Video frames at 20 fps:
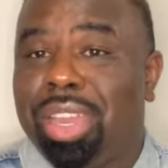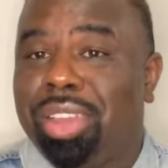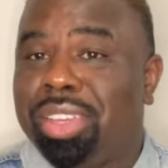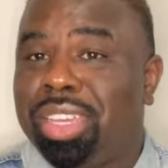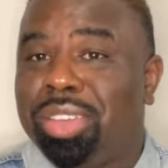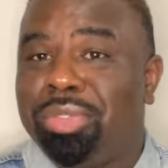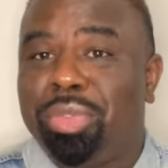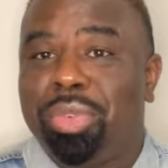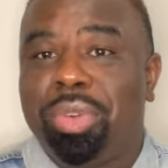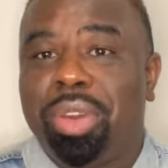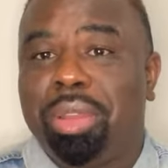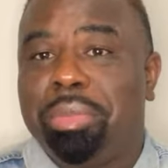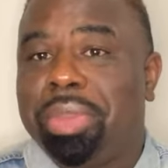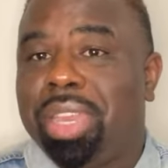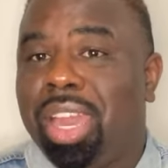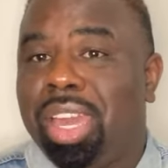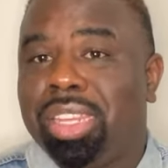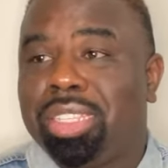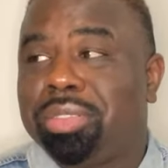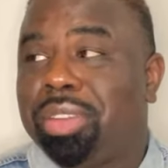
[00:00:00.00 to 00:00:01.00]
if we're going to be
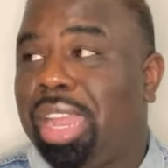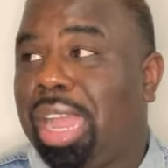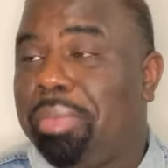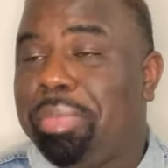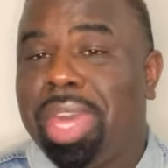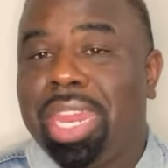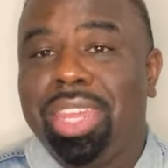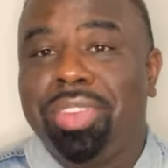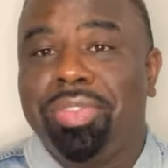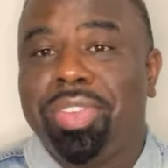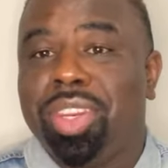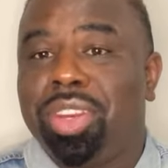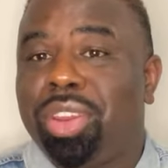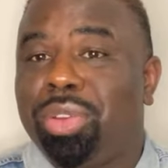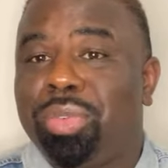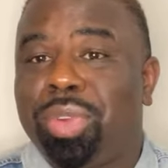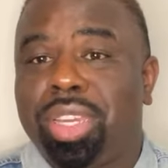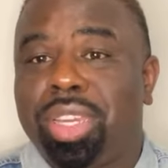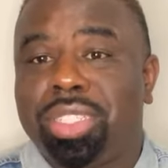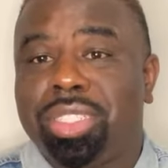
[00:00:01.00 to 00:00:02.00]
honest, girl, I'm not even in no
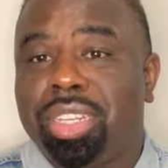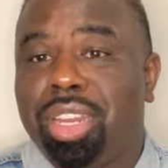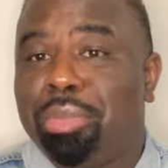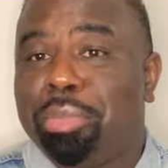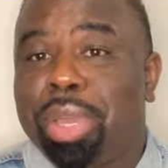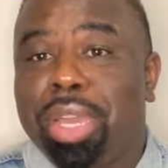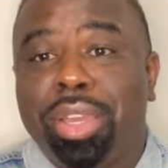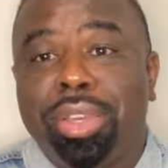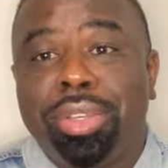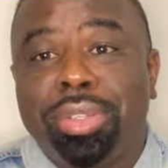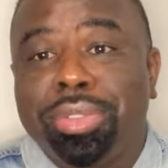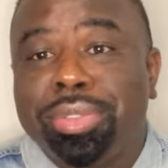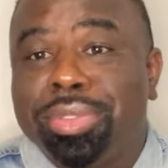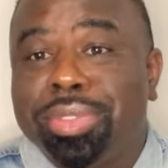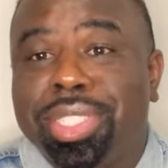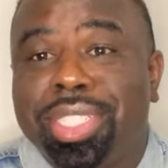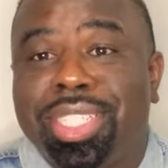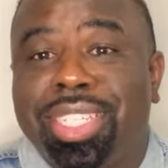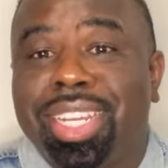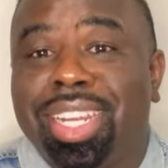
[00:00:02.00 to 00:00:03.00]
rush no more.
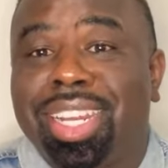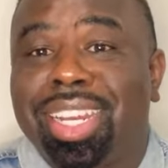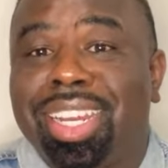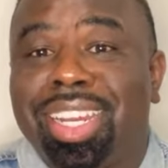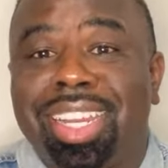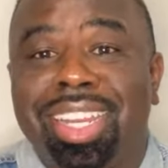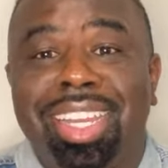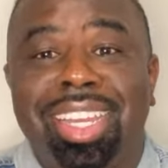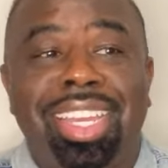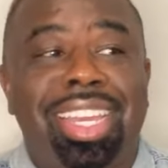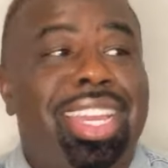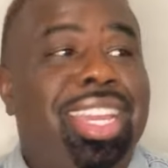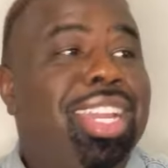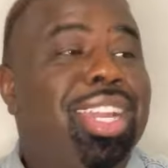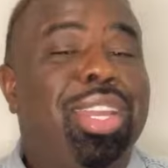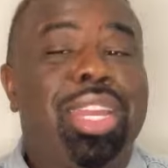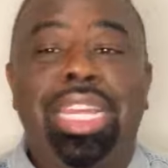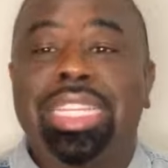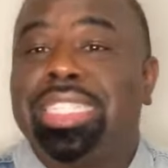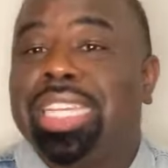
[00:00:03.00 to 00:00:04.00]
Girl,
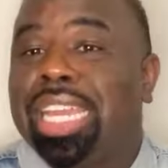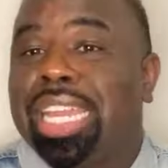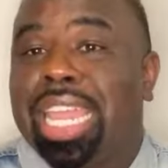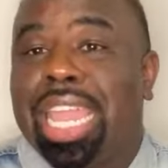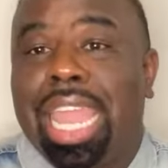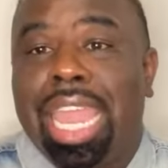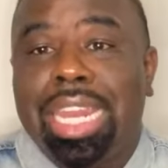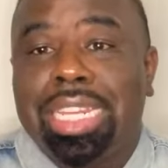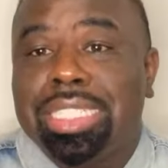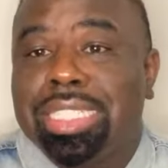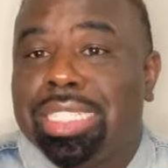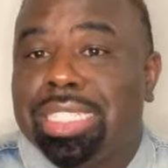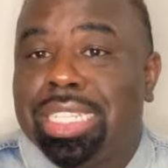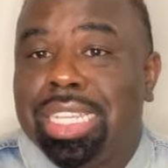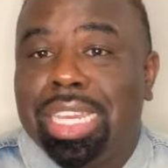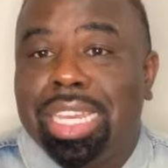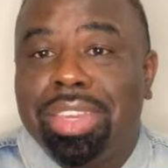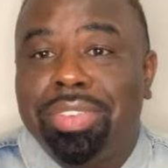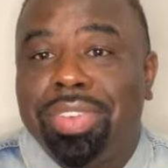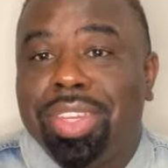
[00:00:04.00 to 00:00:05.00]
they said Candiace is
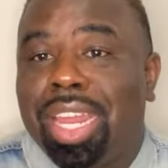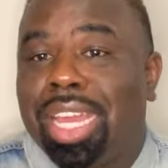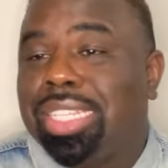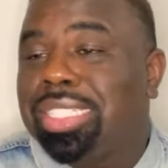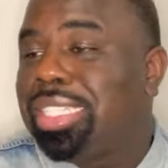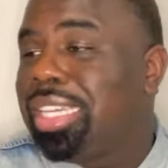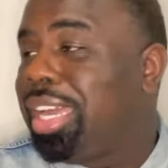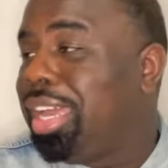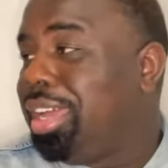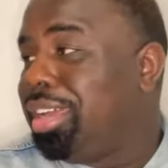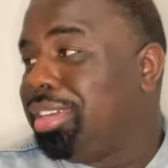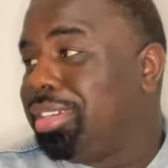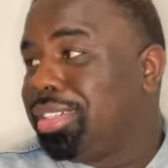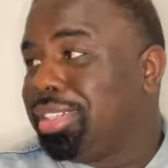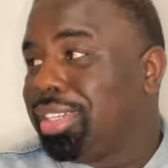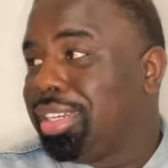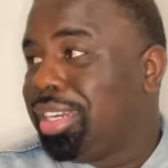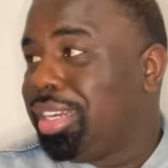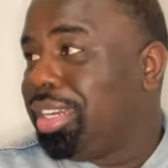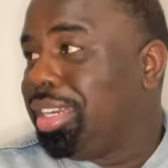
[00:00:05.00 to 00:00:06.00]
leaving. I said, oh,
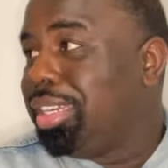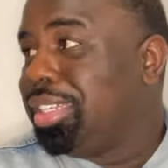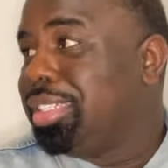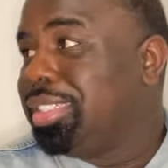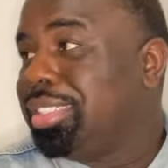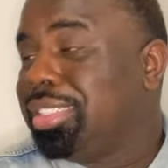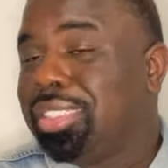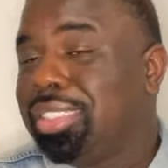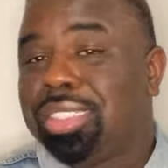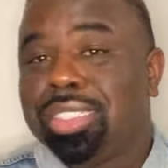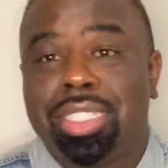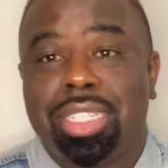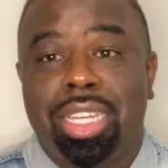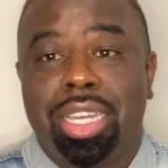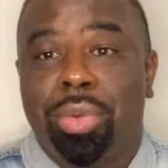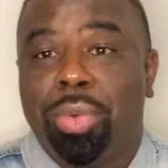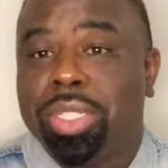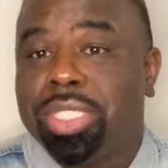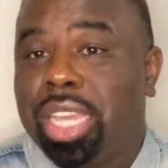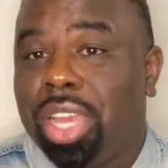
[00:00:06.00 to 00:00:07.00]
girl.
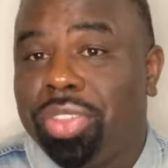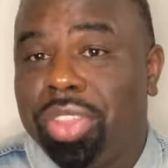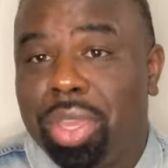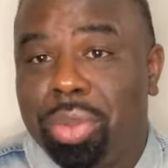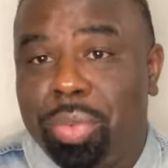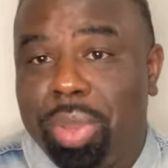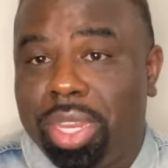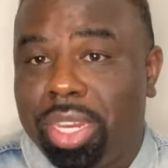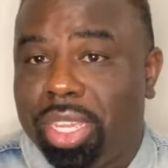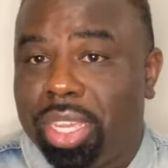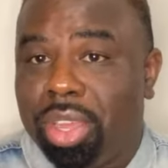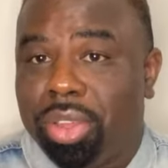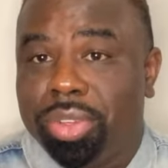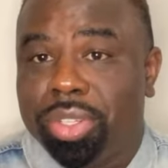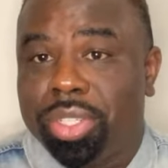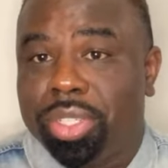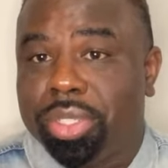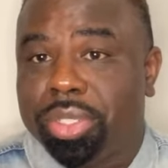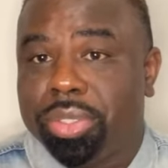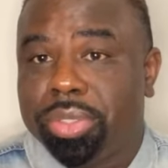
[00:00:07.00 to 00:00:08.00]
What y'all think Wendy going
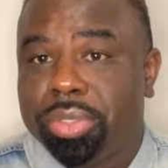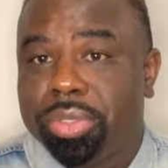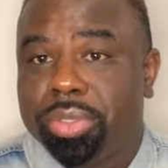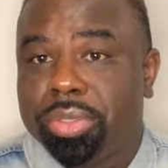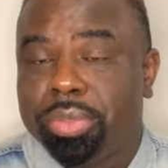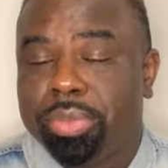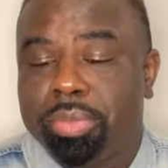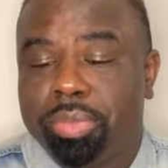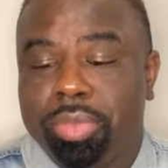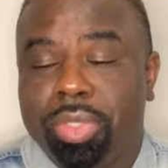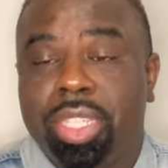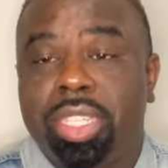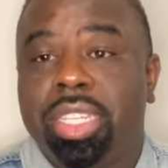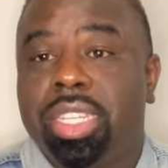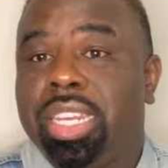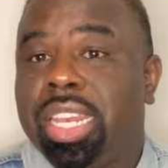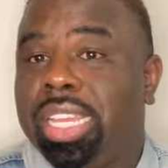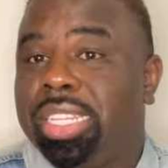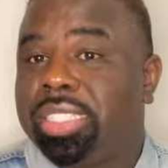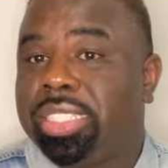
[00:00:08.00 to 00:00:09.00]
to
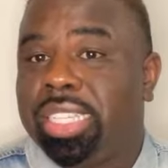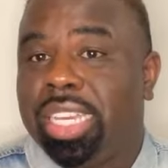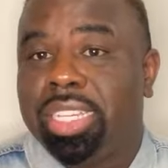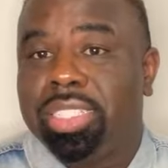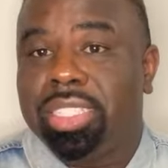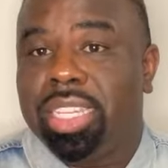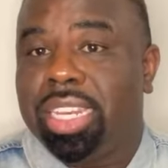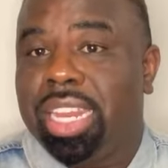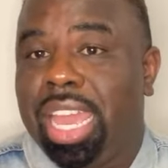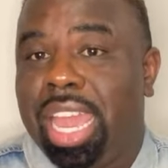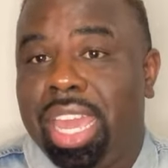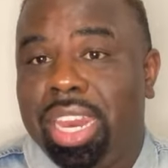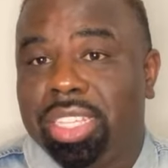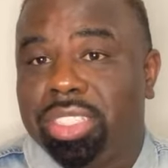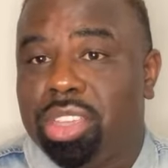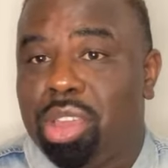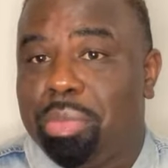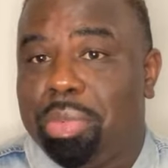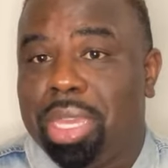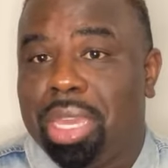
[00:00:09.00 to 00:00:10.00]
do? Season 9 is
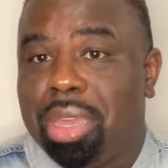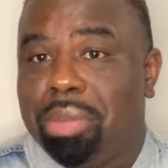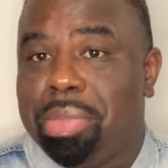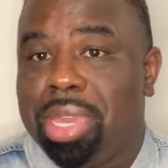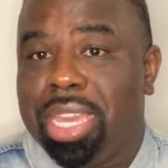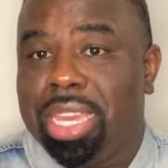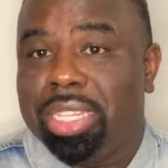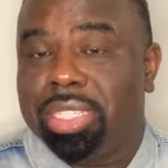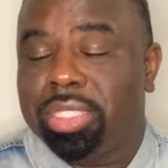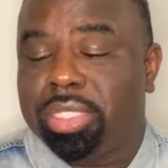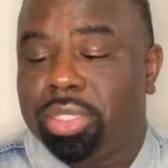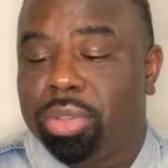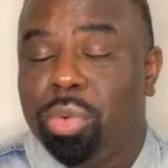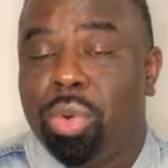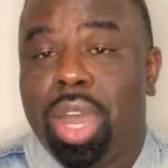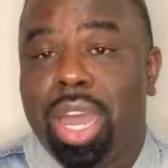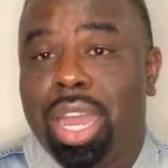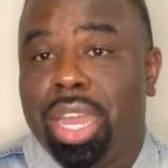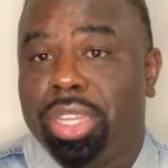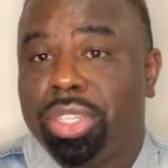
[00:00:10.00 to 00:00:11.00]
going to be a mess.
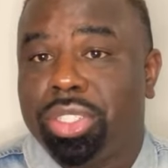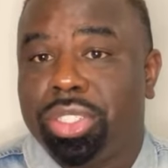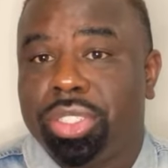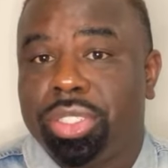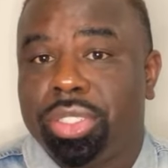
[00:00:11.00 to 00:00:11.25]
Watch.